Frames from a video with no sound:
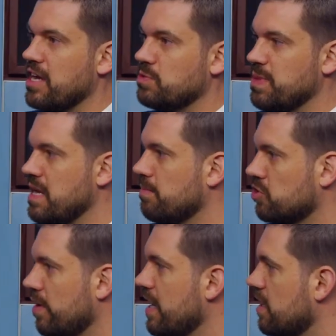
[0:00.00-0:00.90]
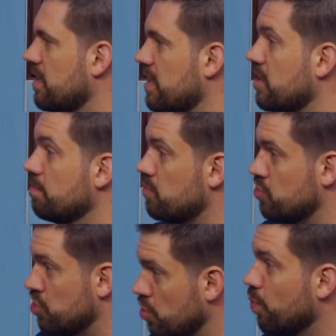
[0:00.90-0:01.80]
is being betrayed in
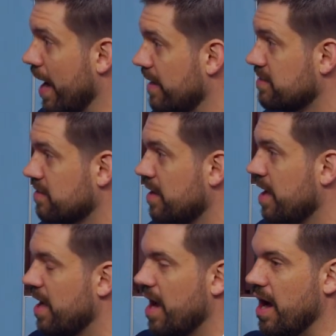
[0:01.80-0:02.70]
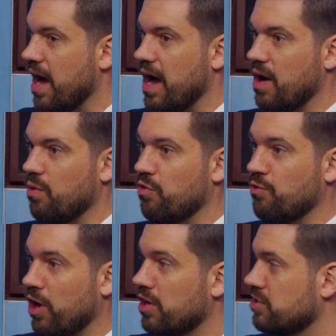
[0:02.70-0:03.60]
two ways.
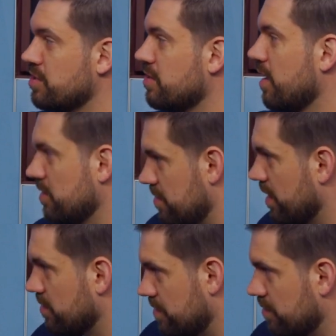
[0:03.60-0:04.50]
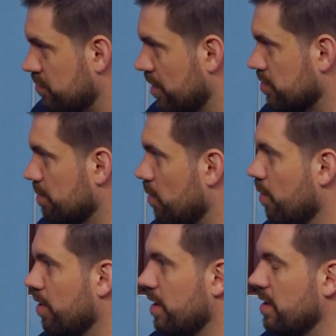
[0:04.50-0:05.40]
First, as Treasurer
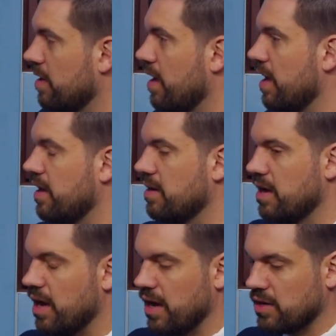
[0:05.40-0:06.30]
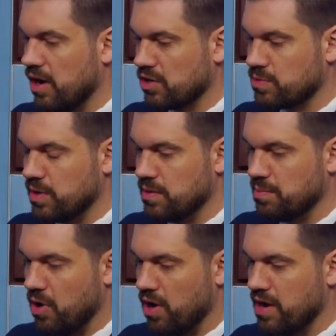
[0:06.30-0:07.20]
Moore and
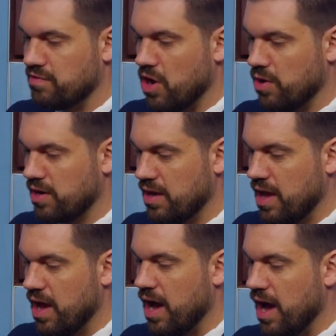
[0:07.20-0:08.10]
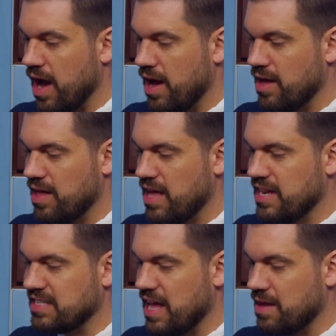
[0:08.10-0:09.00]
Congressman Barr have noted,
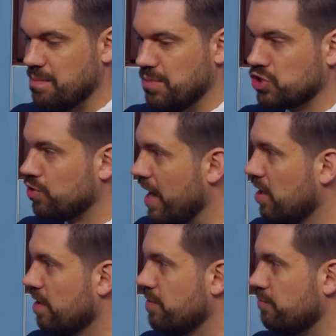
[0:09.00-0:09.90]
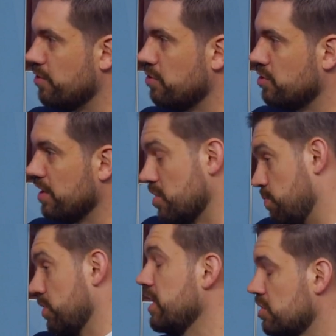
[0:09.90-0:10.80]
it is a betrayal of the fiduciary, it's
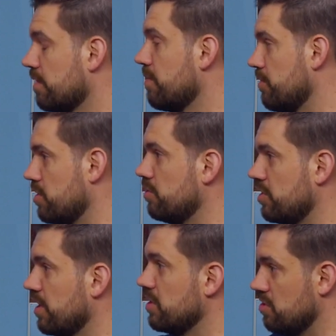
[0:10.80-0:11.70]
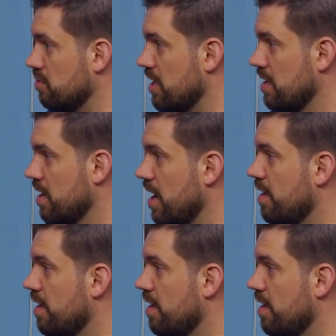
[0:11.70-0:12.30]
a breach of the fiduciary duty